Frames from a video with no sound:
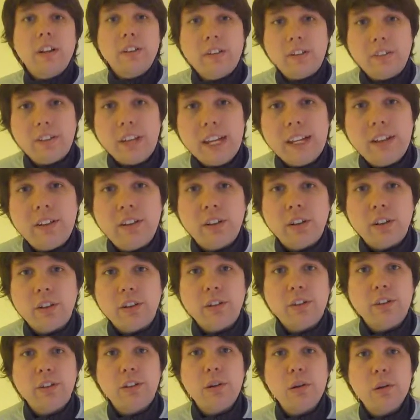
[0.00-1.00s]

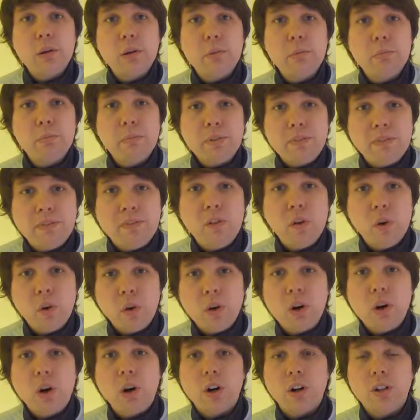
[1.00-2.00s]
status
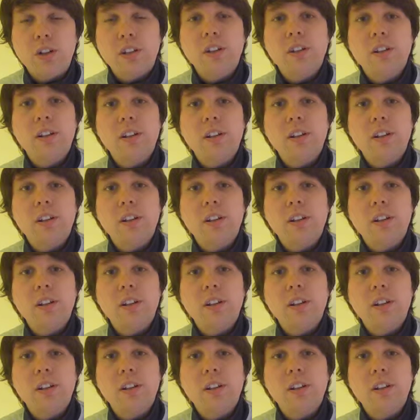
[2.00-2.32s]
before God.